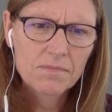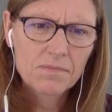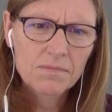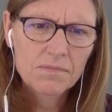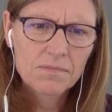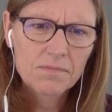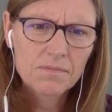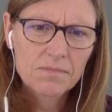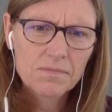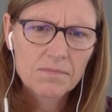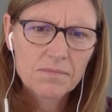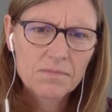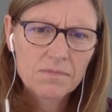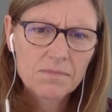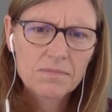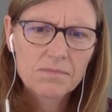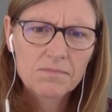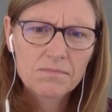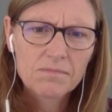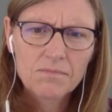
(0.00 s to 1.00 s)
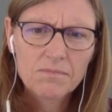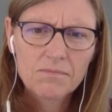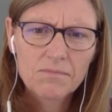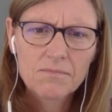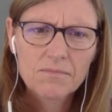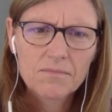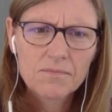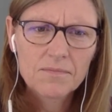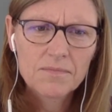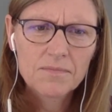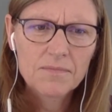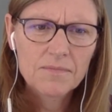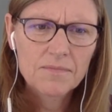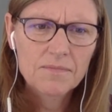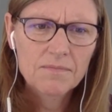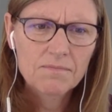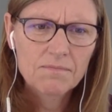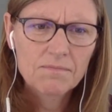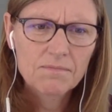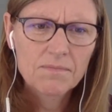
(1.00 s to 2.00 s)

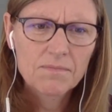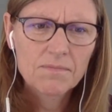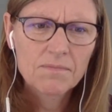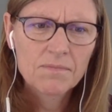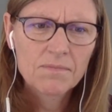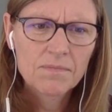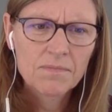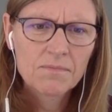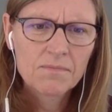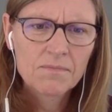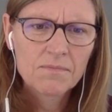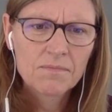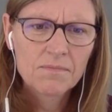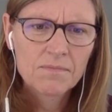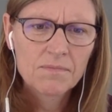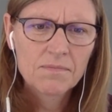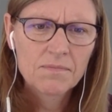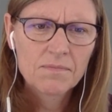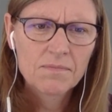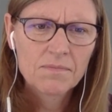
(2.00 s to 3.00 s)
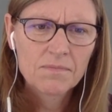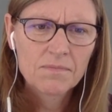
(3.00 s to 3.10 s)
[no speech]